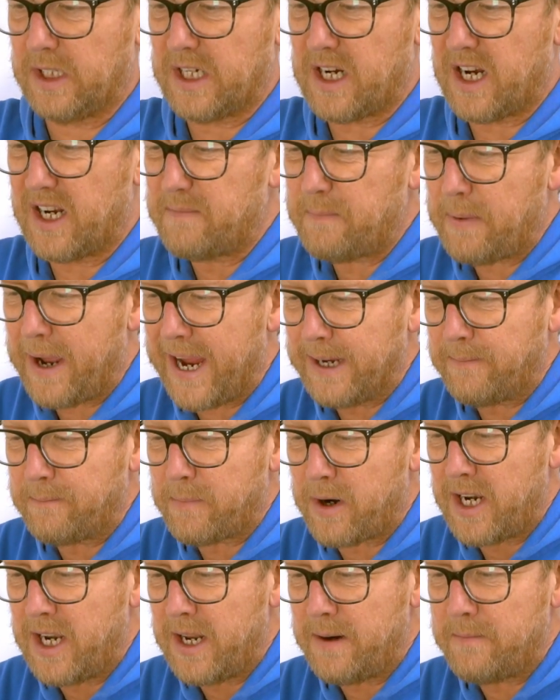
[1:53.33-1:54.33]
kind of paint
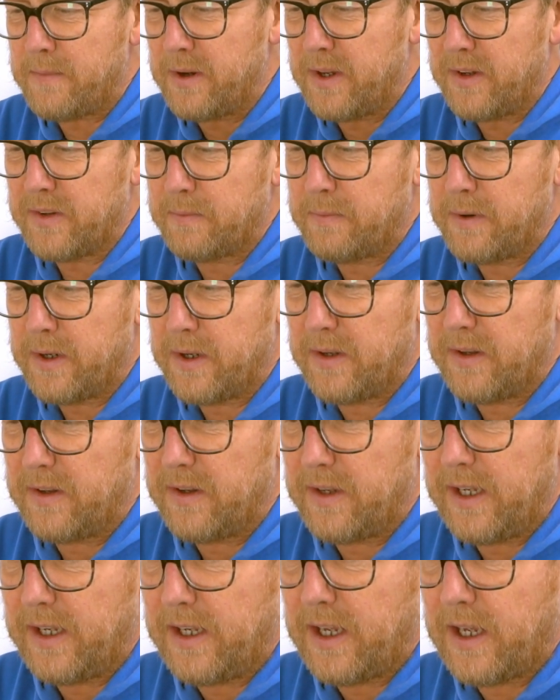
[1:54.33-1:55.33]
by numbers, but
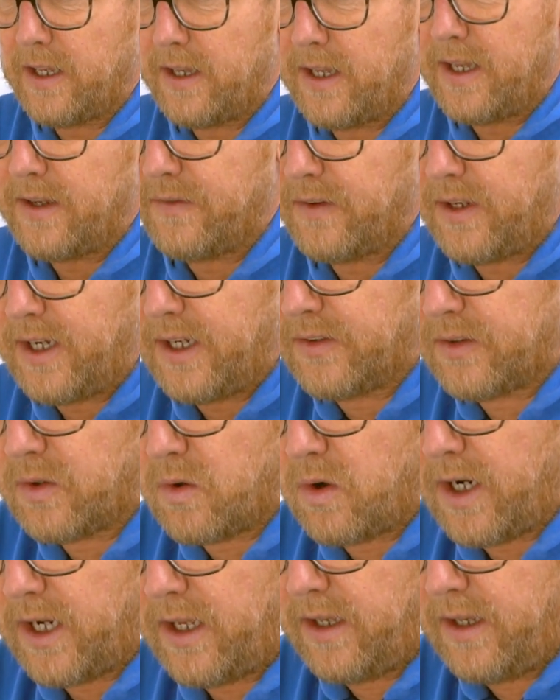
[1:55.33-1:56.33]
there's
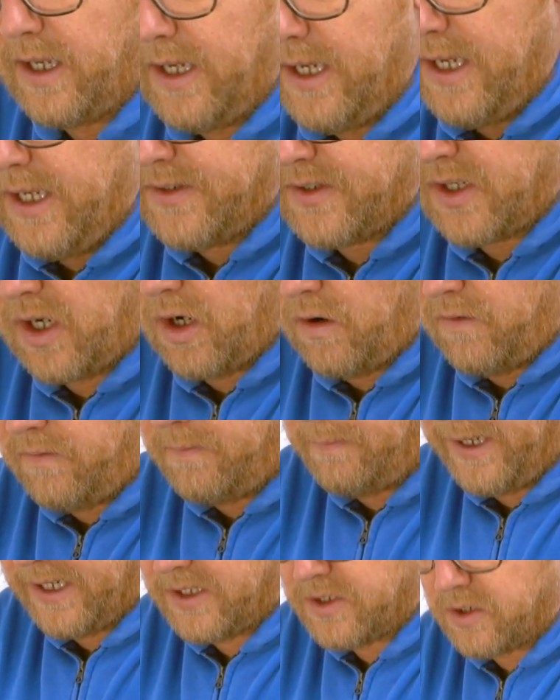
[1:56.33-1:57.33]
a lot
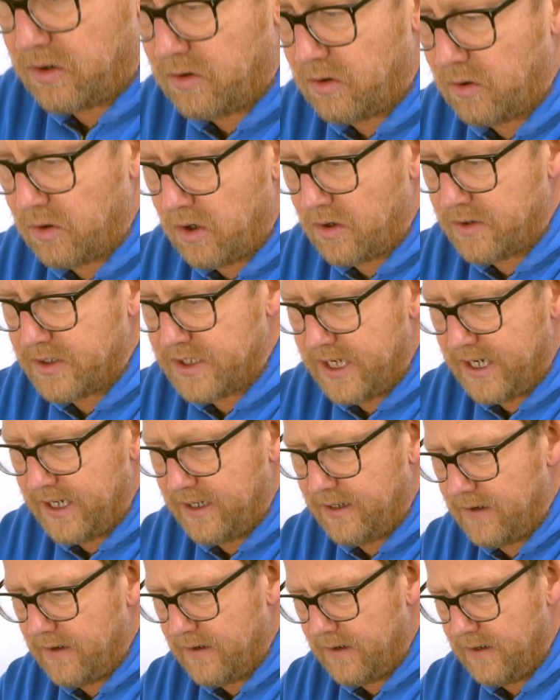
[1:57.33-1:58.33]
of pictorial
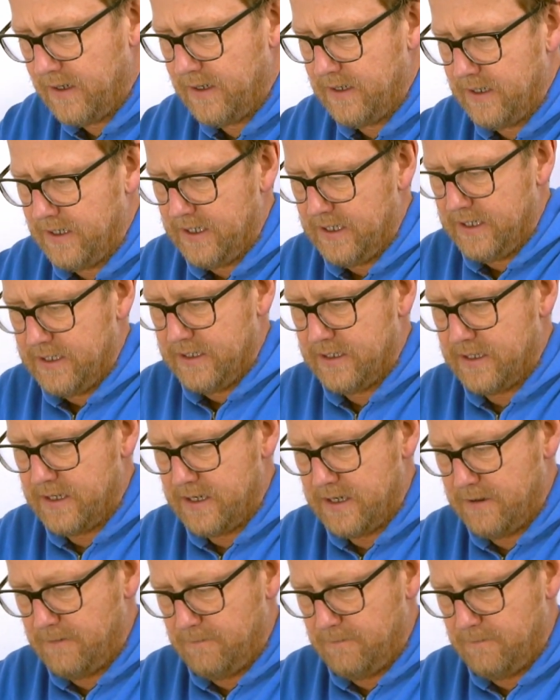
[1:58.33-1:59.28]
content. So